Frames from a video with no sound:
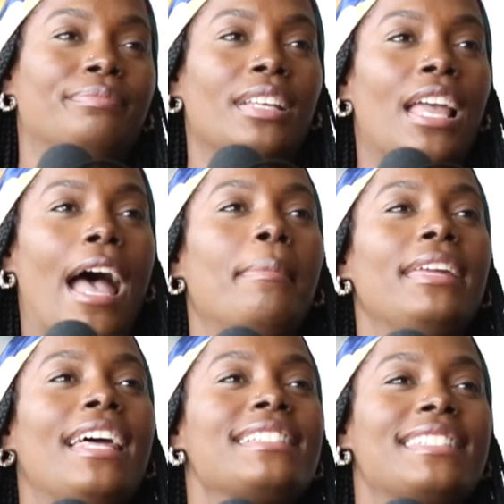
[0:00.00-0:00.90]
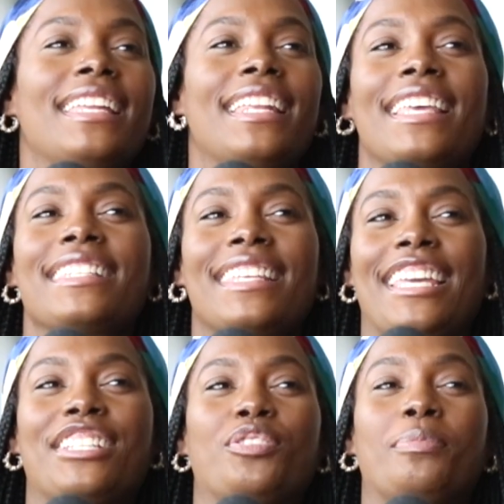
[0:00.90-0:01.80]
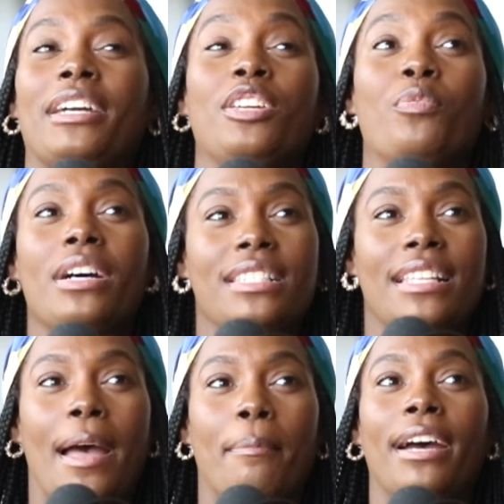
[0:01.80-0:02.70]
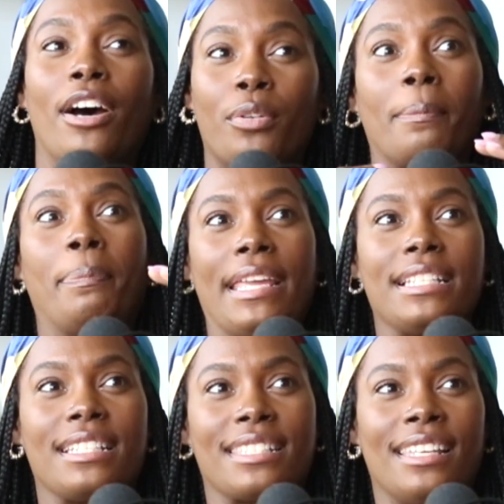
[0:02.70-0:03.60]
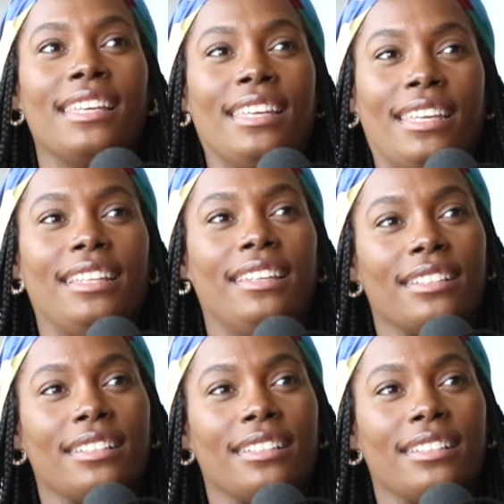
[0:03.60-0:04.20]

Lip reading: I mean, not saying that that's an issue, but he was not. But on the pictures, he looked